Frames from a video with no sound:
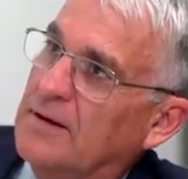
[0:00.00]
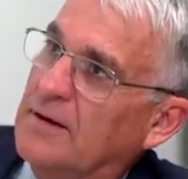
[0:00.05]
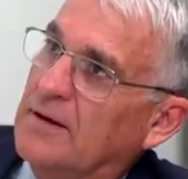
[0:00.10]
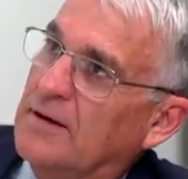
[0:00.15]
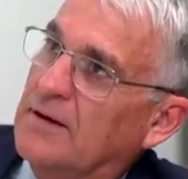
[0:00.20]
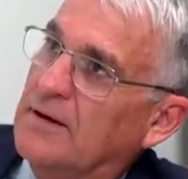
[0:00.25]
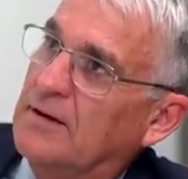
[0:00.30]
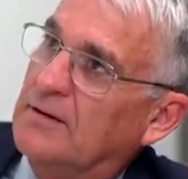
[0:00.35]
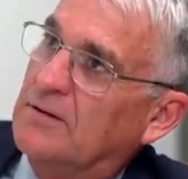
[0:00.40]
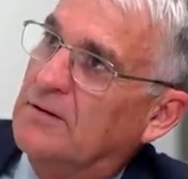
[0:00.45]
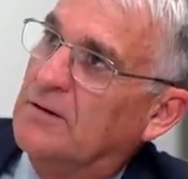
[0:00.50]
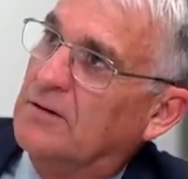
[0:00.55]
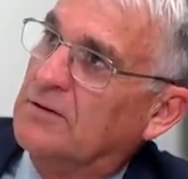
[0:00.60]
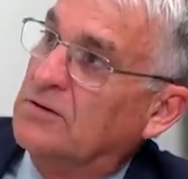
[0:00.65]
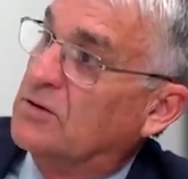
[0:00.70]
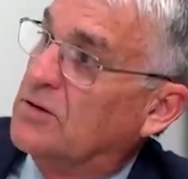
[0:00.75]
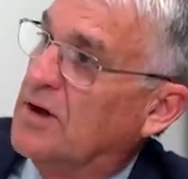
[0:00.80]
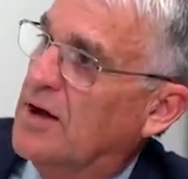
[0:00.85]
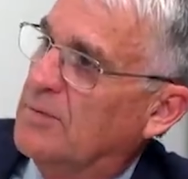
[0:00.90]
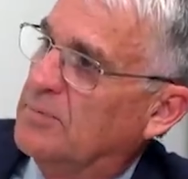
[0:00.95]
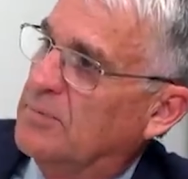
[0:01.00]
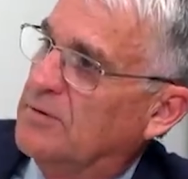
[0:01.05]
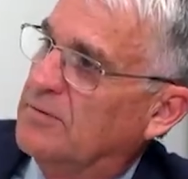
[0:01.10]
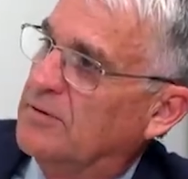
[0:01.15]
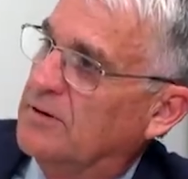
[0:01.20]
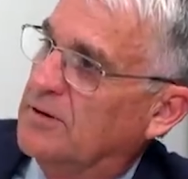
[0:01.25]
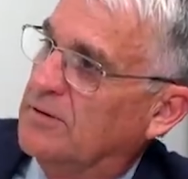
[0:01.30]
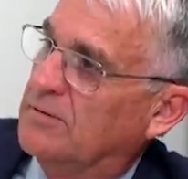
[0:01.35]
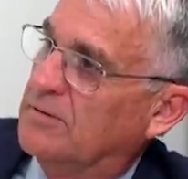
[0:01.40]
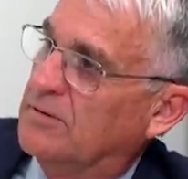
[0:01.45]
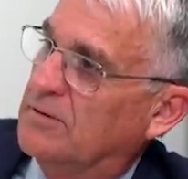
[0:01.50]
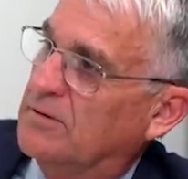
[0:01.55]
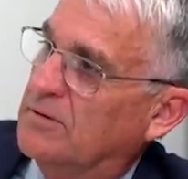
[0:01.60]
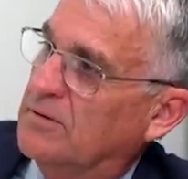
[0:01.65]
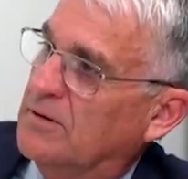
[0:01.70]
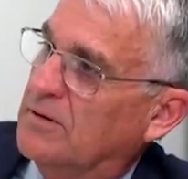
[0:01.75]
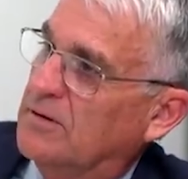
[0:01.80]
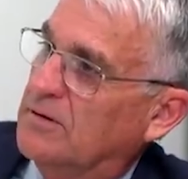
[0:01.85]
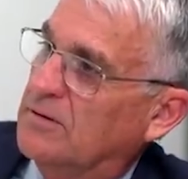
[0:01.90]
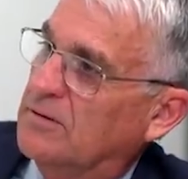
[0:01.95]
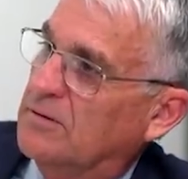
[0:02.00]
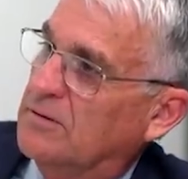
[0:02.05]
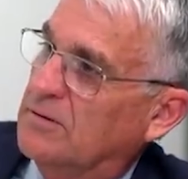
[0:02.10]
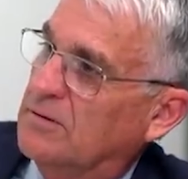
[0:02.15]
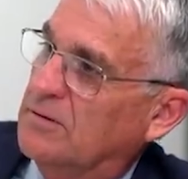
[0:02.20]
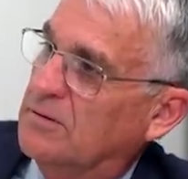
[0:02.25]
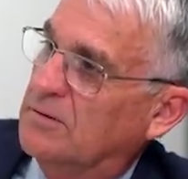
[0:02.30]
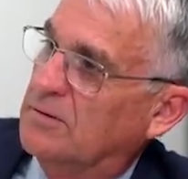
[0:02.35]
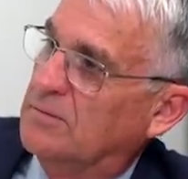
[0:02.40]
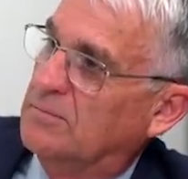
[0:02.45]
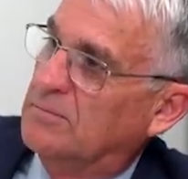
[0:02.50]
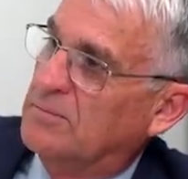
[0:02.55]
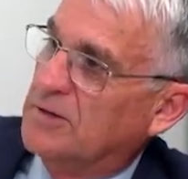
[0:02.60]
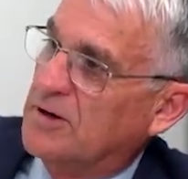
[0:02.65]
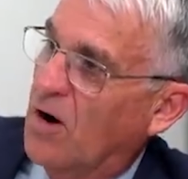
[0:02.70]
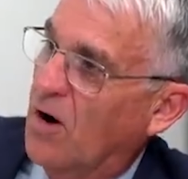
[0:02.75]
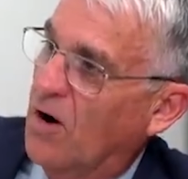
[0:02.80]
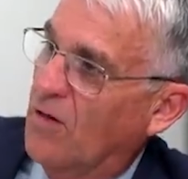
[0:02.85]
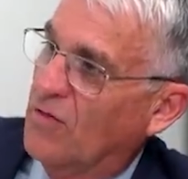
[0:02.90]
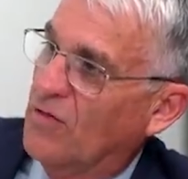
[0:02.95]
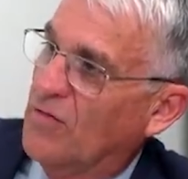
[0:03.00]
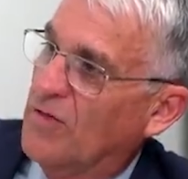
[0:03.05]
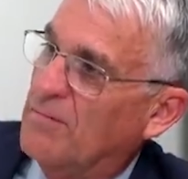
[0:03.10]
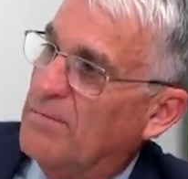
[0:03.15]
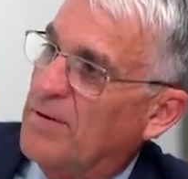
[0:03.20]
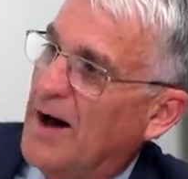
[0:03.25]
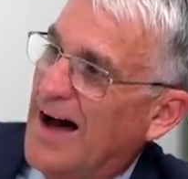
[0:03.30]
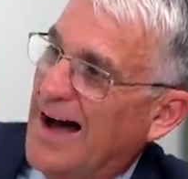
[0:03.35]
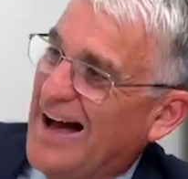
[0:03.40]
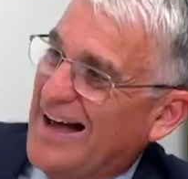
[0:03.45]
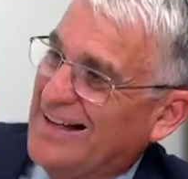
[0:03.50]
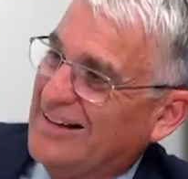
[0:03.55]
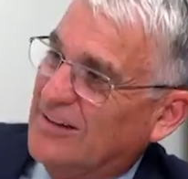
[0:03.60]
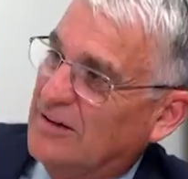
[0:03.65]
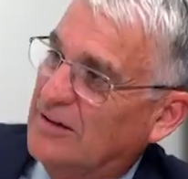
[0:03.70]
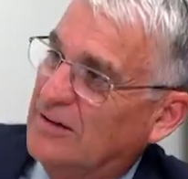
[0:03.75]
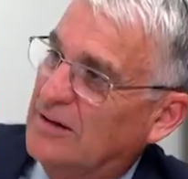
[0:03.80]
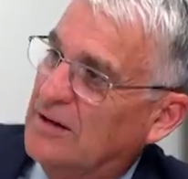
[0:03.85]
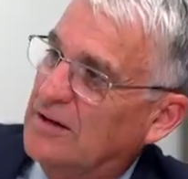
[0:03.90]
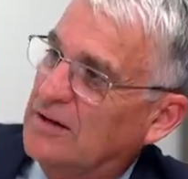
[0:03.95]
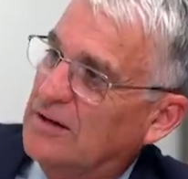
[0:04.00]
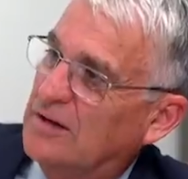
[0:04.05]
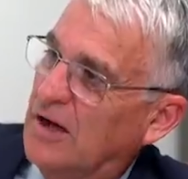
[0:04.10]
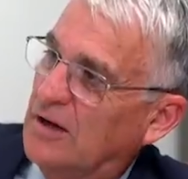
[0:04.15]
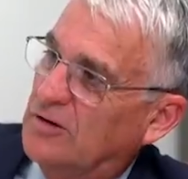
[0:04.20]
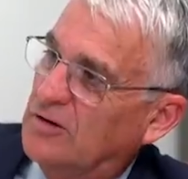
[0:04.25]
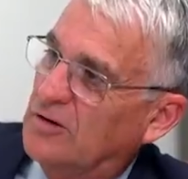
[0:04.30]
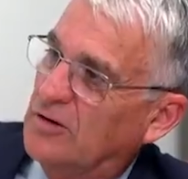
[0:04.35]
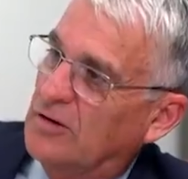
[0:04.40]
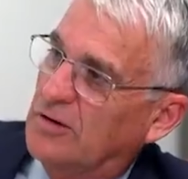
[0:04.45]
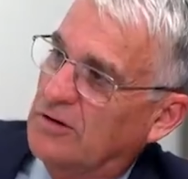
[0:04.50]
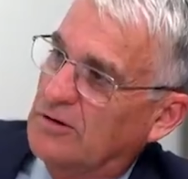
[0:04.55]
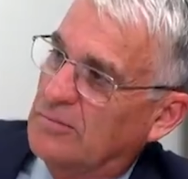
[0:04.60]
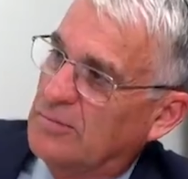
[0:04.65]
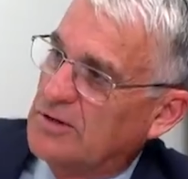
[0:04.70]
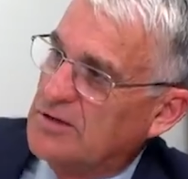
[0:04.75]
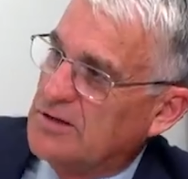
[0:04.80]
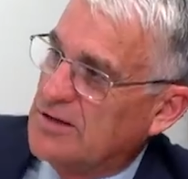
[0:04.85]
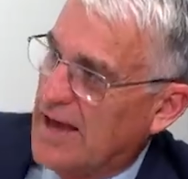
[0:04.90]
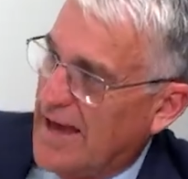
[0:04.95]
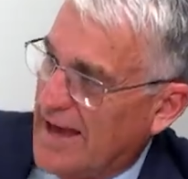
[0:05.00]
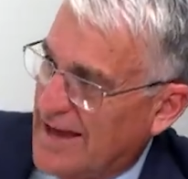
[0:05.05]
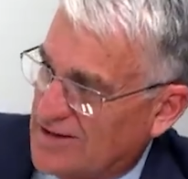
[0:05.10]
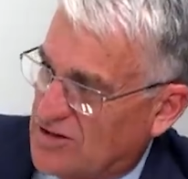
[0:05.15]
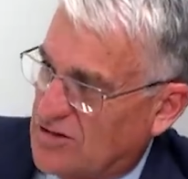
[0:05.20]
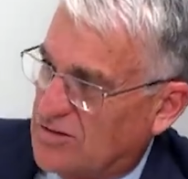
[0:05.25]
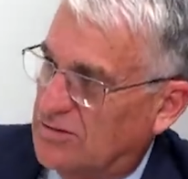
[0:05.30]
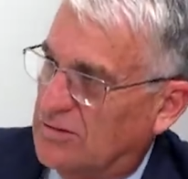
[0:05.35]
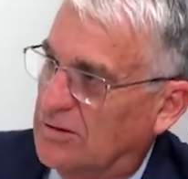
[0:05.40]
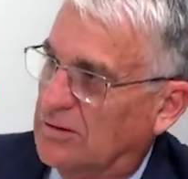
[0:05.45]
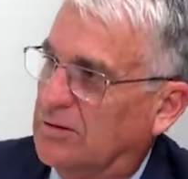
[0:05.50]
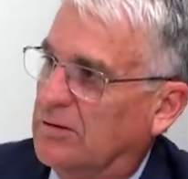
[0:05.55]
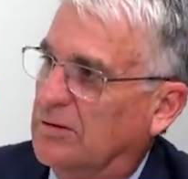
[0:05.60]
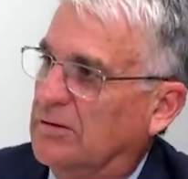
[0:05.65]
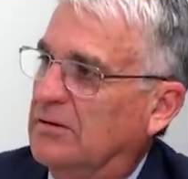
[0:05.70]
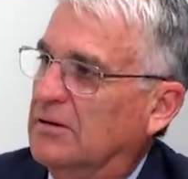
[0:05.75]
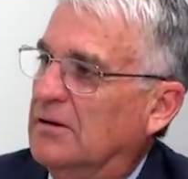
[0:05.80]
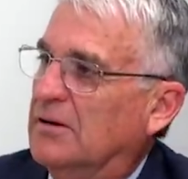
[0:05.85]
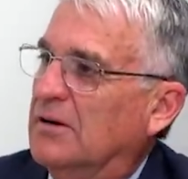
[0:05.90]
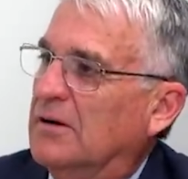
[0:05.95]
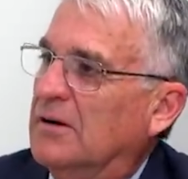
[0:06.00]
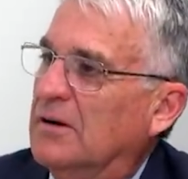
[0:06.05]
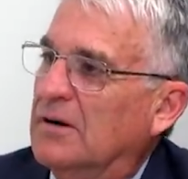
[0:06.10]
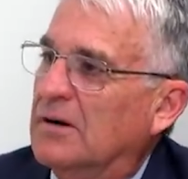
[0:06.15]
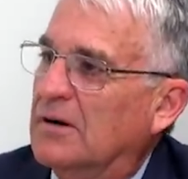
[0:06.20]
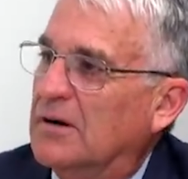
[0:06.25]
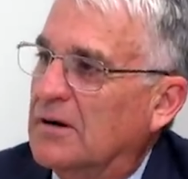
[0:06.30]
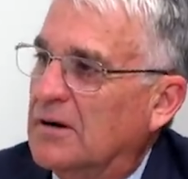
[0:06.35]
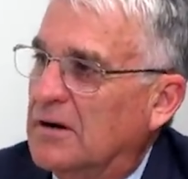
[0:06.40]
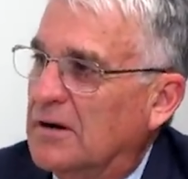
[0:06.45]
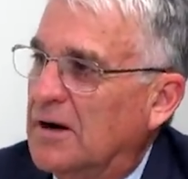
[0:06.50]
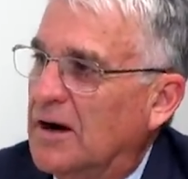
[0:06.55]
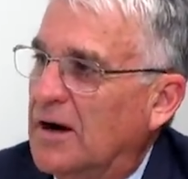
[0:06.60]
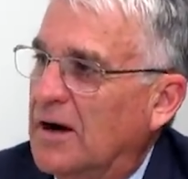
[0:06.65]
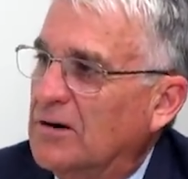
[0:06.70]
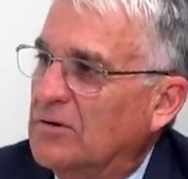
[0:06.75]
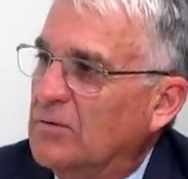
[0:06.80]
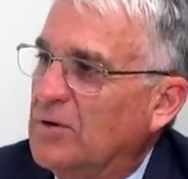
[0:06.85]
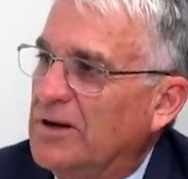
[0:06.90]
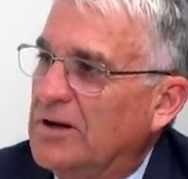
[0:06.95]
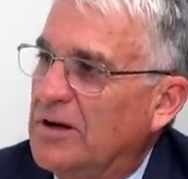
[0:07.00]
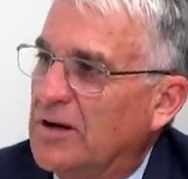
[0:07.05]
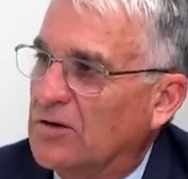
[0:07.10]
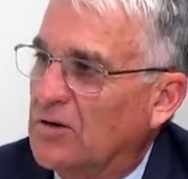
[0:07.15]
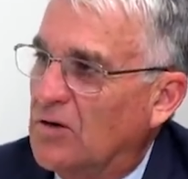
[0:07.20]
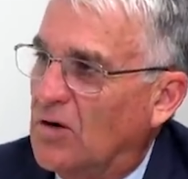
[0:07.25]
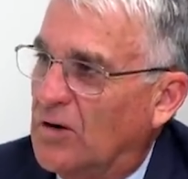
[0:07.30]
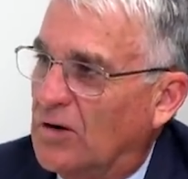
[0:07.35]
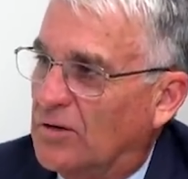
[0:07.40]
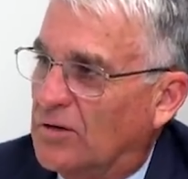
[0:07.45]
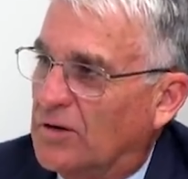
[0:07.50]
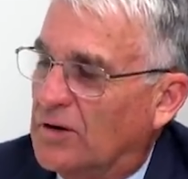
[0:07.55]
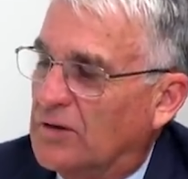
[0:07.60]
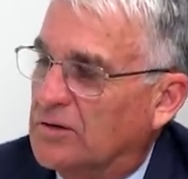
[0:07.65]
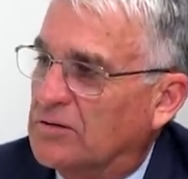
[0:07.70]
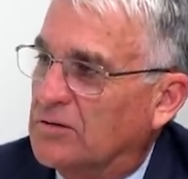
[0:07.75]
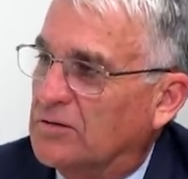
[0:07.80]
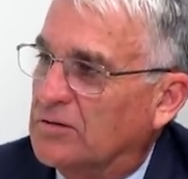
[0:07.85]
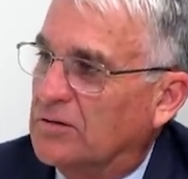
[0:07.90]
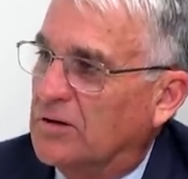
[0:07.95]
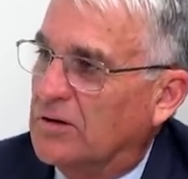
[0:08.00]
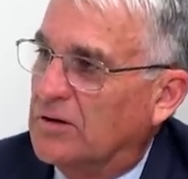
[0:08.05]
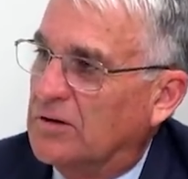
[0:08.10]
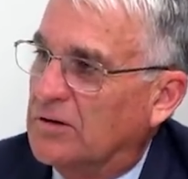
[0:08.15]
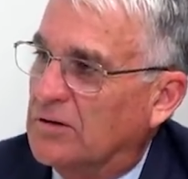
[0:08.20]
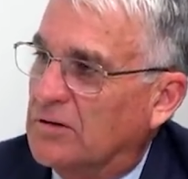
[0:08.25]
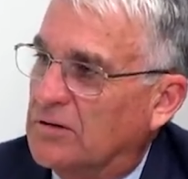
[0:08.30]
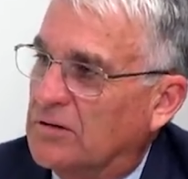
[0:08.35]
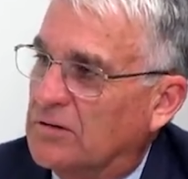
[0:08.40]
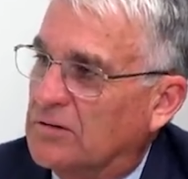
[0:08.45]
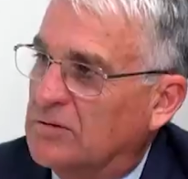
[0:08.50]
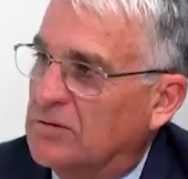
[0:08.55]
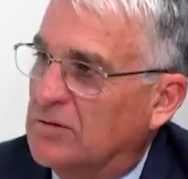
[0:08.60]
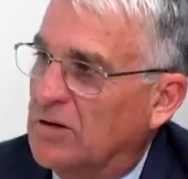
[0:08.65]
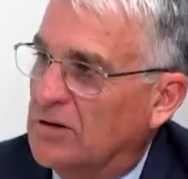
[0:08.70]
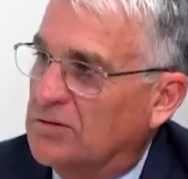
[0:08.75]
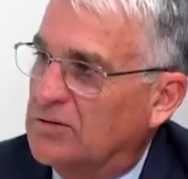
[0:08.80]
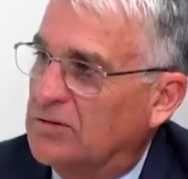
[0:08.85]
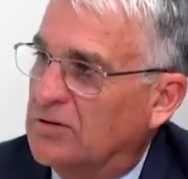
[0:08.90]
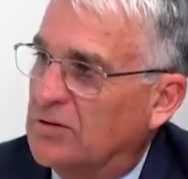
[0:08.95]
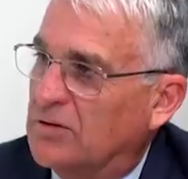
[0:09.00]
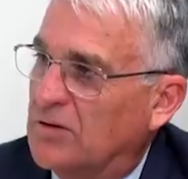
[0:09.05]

uh, you know you can't be forgiven. You're beyond the pale, and you need to be cancelled. How do we get on in a society that has lost